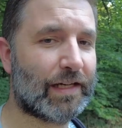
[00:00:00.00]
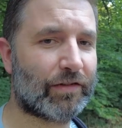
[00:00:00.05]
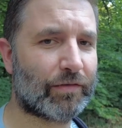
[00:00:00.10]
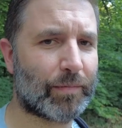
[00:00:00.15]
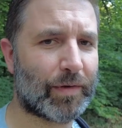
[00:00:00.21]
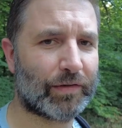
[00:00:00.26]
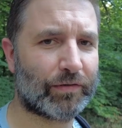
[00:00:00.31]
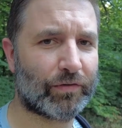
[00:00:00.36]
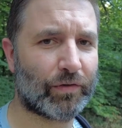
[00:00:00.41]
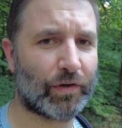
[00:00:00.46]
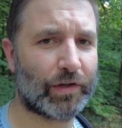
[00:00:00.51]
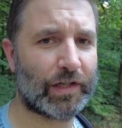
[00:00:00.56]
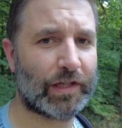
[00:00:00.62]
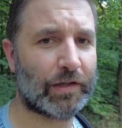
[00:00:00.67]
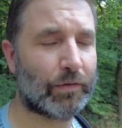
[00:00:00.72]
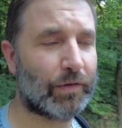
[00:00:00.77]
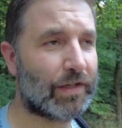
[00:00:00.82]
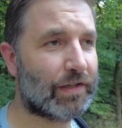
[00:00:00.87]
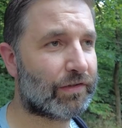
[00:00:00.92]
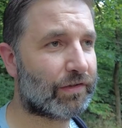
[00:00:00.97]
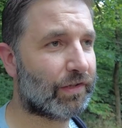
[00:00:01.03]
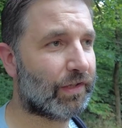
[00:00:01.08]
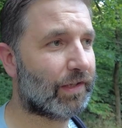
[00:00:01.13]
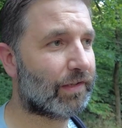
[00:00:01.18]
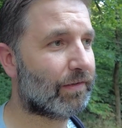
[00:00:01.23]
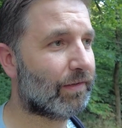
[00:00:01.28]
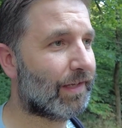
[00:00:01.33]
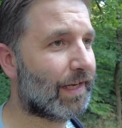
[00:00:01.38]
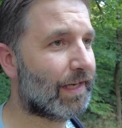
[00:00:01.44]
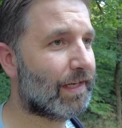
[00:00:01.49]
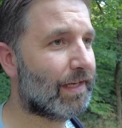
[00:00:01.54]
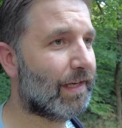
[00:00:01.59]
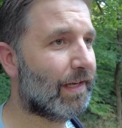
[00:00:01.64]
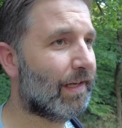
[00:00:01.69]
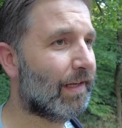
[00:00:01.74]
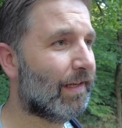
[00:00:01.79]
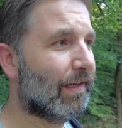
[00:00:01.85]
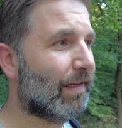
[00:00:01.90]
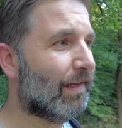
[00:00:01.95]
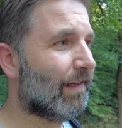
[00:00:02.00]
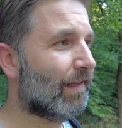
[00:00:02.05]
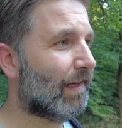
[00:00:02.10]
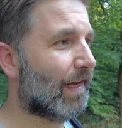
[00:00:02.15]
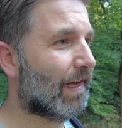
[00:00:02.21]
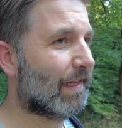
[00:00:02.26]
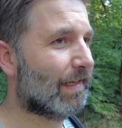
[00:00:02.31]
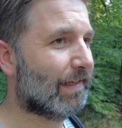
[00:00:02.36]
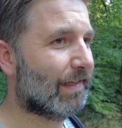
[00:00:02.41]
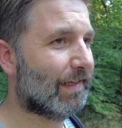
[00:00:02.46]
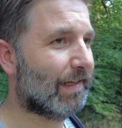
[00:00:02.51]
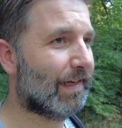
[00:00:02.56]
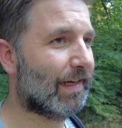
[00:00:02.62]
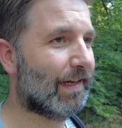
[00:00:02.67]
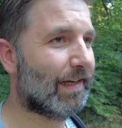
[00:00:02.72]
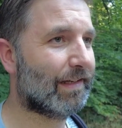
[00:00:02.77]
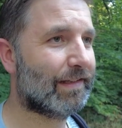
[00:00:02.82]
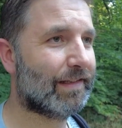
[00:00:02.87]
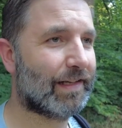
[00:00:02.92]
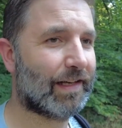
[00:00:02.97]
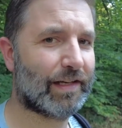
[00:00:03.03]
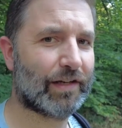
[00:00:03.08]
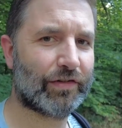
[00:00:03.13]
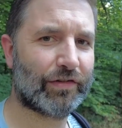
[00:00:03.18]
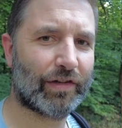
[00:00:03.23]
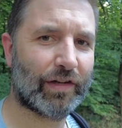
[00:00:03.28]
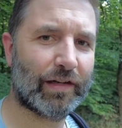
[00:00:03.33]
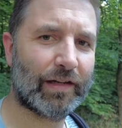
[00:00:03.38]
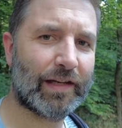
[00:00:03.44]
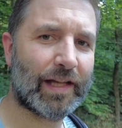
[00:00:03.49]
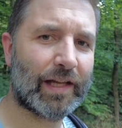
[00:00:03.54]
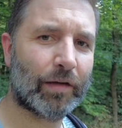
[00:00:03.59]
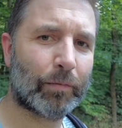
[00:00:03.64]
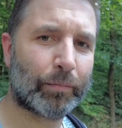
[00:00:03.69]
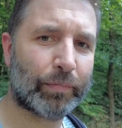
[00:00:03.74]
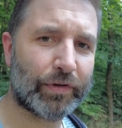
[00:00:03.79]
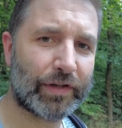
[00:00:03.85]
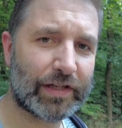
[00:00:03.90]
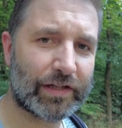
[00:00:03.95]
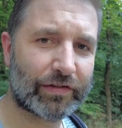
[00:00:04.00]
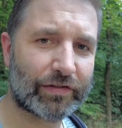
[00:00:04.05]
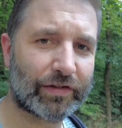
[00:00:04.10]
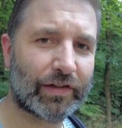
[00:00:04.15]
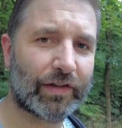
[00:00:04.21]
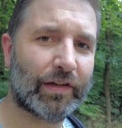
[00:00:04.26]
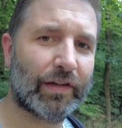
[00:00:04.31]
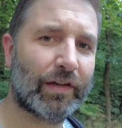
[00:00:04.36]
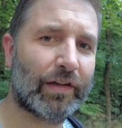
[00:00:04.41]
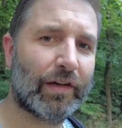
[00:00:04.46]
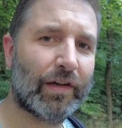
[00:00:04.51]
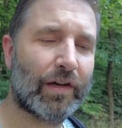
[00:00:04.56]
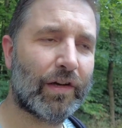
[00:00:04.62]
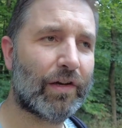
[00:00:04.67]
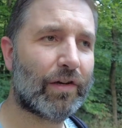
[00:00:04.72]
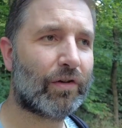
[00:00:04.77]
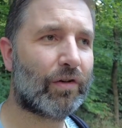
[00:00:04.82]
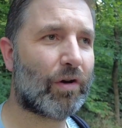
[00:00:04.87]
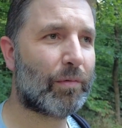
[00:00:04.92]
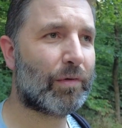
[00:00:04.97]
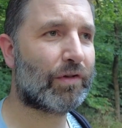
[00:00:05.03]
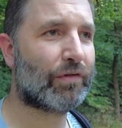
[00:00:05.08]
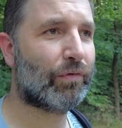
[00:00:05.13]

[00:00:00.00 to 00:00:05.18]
It's about 30 degrees today, and yeah, there's a little breeze coming